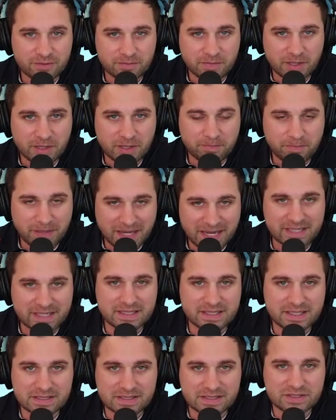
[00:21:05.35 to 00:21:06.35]
my back
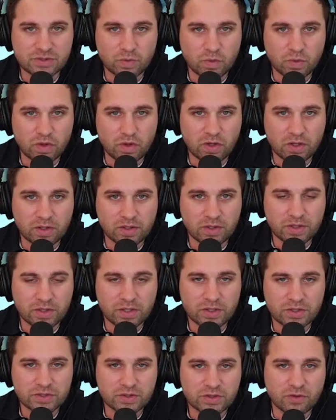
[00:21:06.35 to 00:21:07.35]
against the wall.
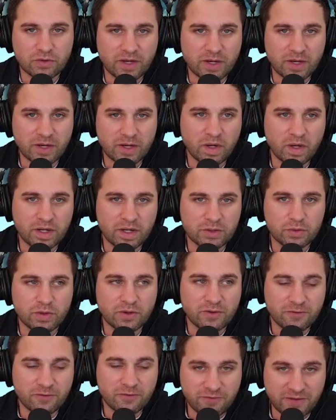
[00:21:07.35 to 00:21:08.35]
So if I want to
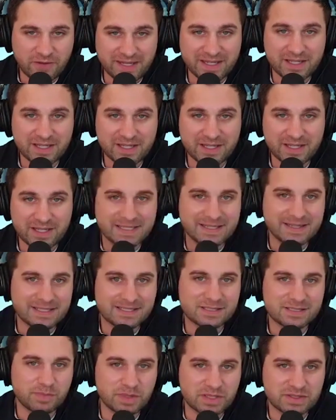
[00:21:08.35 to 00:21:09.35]
fail in
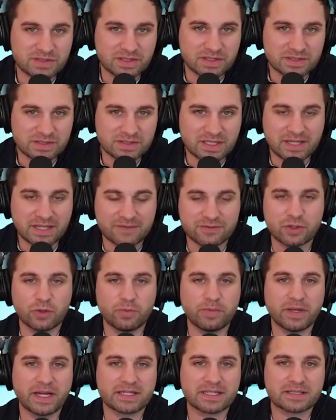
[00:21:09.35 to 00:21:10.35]
this business and have to go
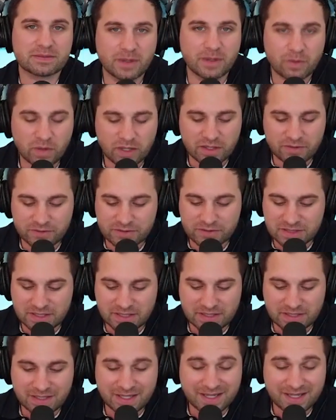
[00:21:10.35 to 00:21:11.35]
back to my wife and
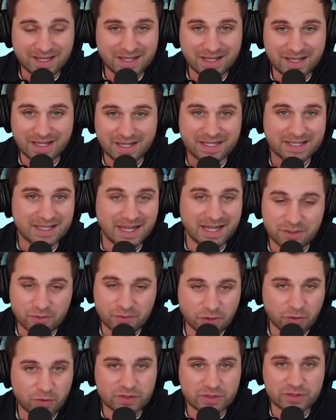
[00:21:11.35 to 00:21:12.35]
say, like, I
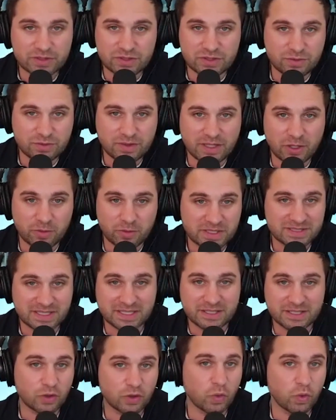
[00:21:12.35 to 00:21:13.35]
don't know what to do now because
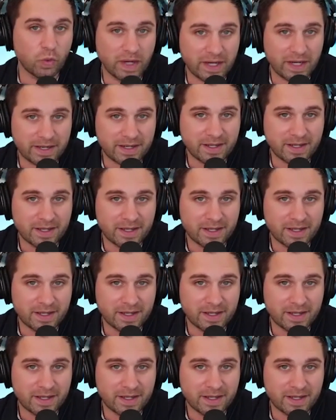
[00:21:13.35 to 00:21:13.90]
I quit